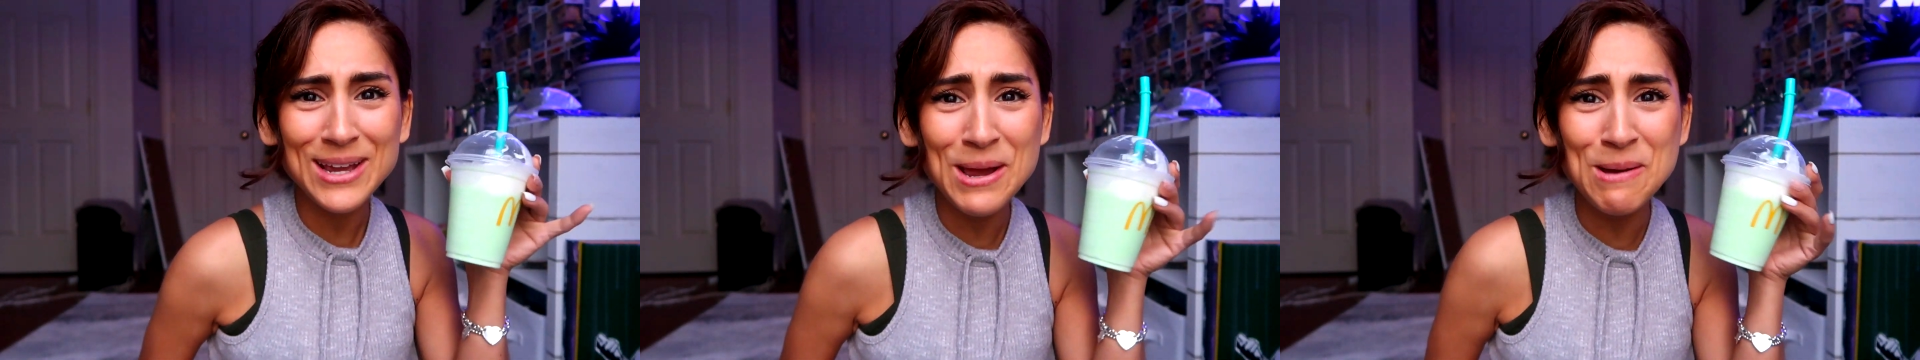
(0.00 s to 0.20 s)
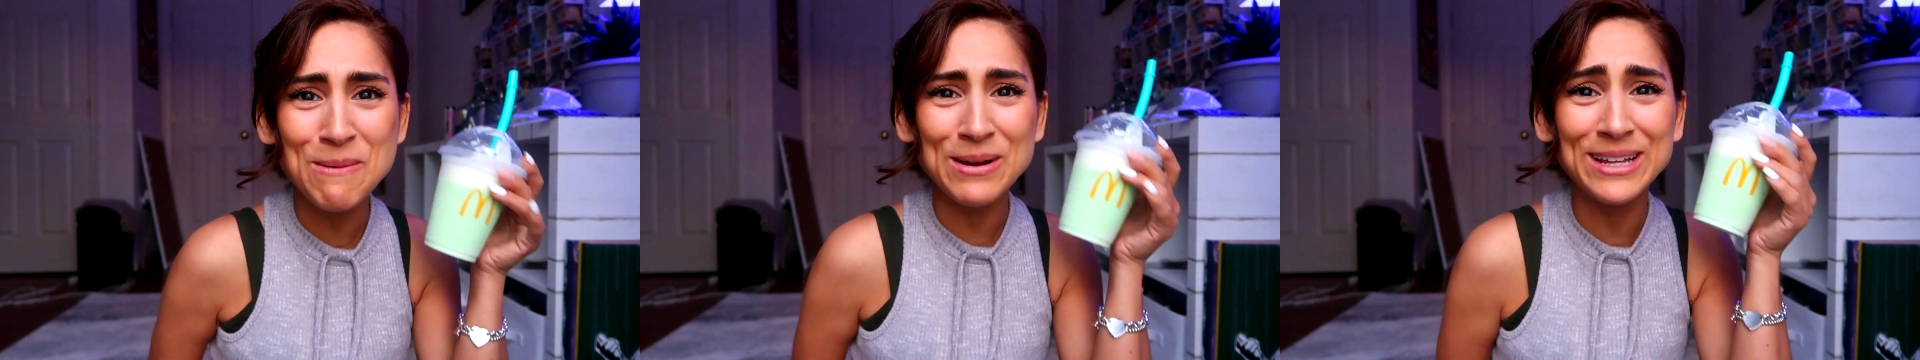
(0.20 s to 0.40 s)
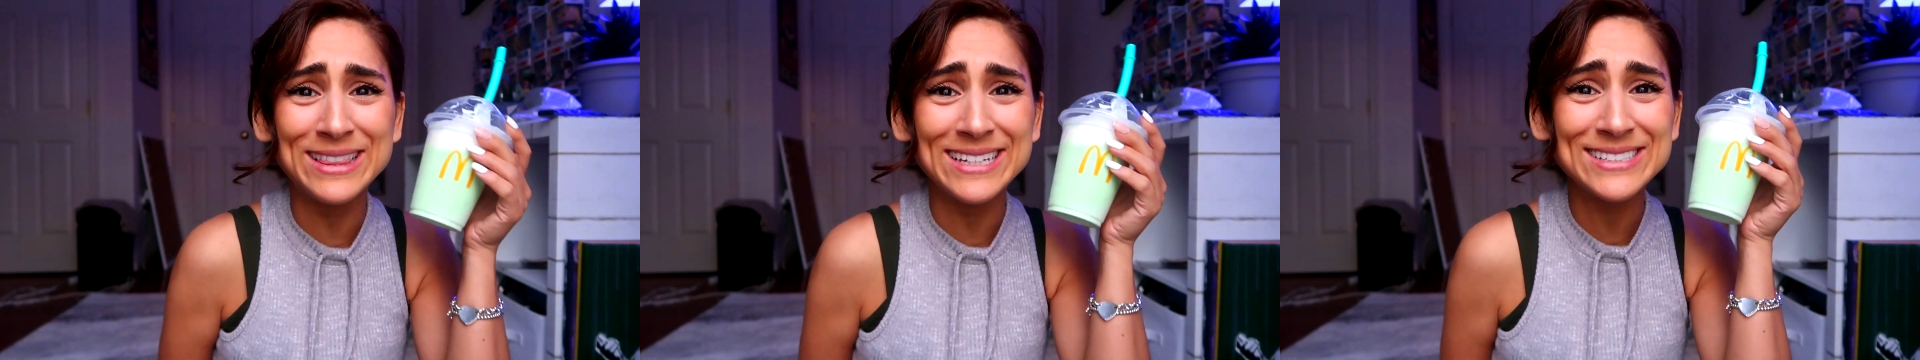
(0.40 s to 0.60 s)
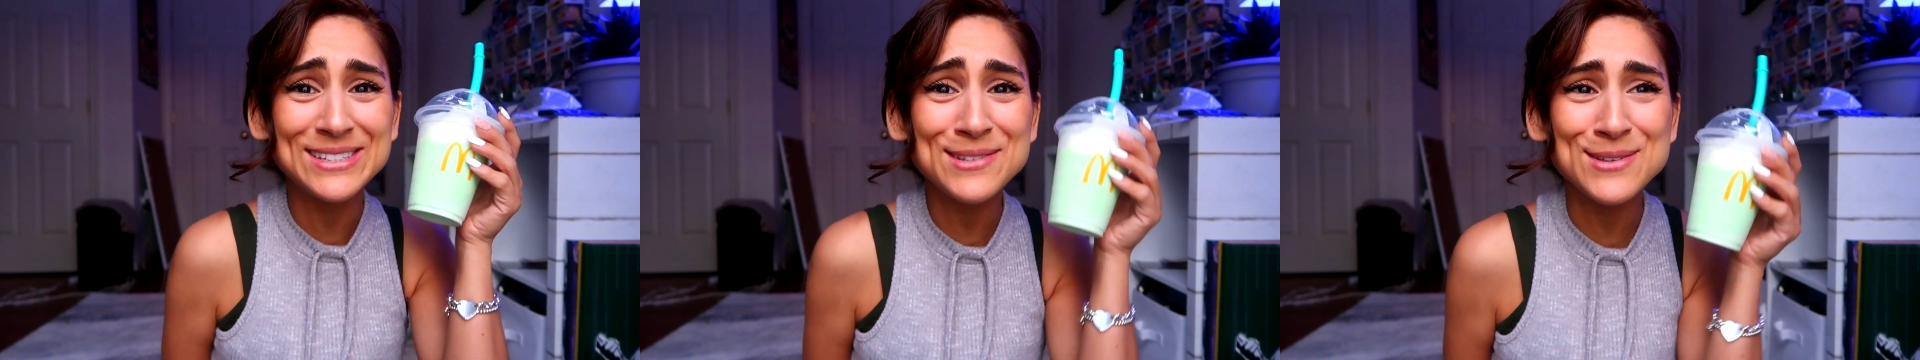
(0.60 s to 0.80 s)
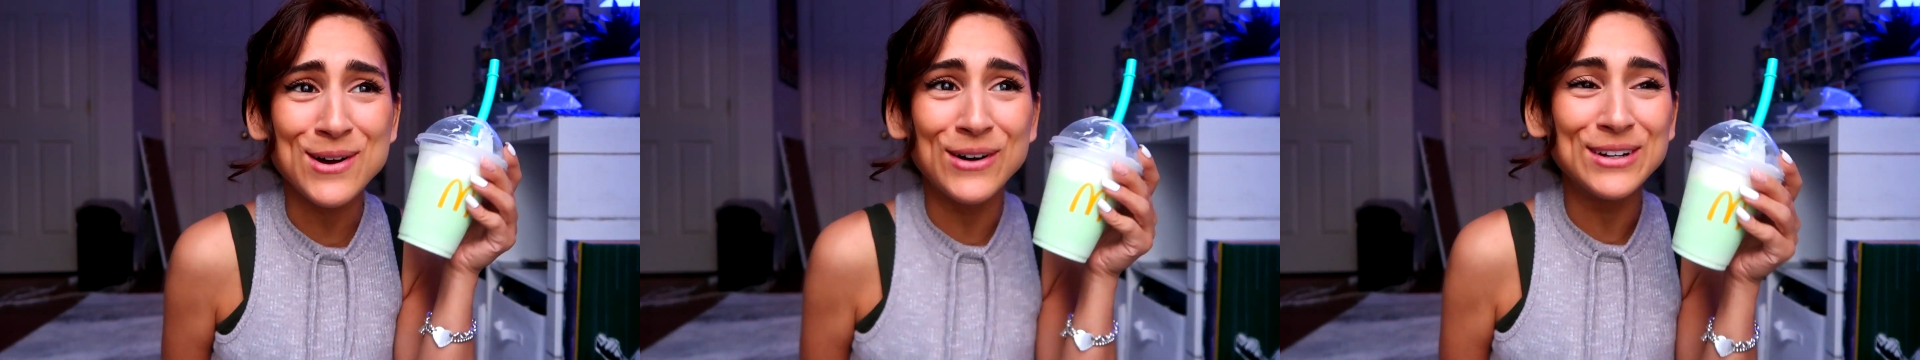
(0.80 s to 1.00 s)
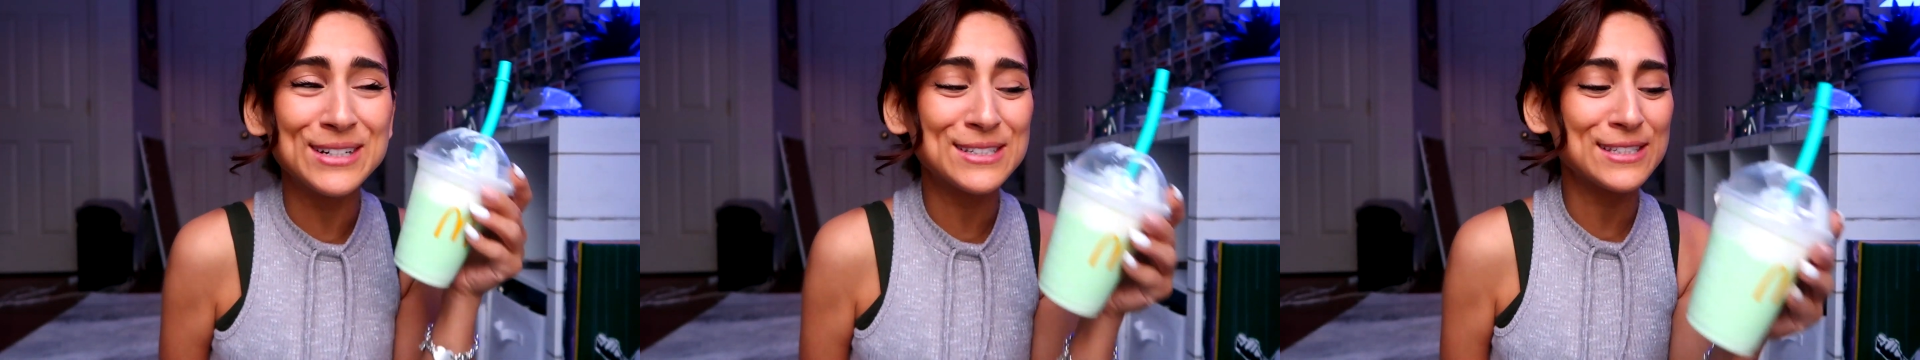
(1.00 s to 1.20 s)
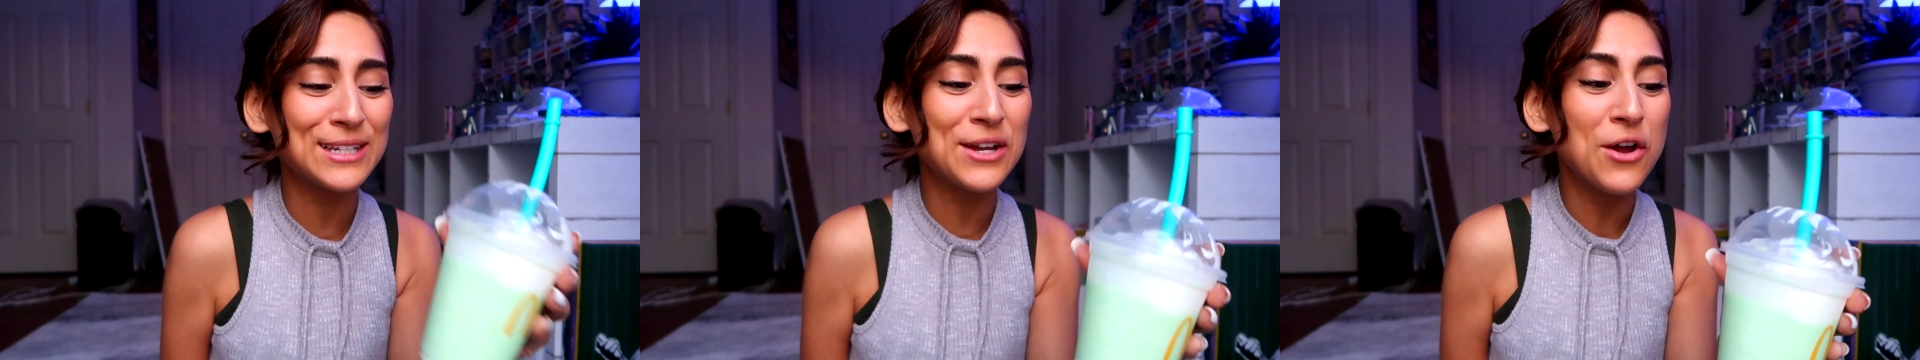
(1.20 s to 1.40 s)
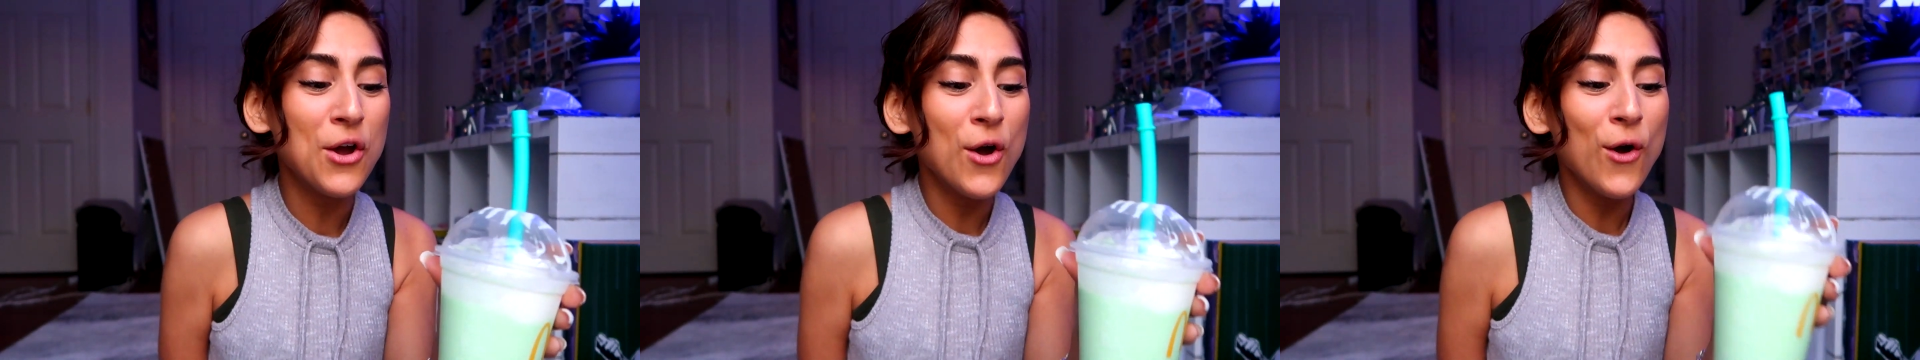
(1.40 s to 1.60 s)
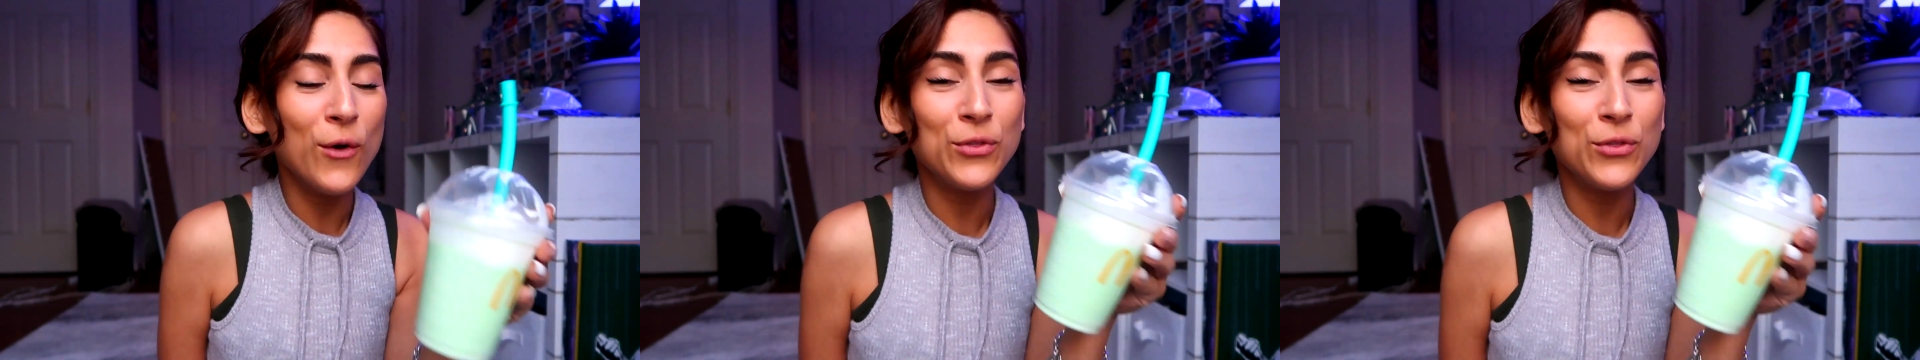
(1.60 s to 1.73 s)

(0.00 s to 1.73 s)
this is honestly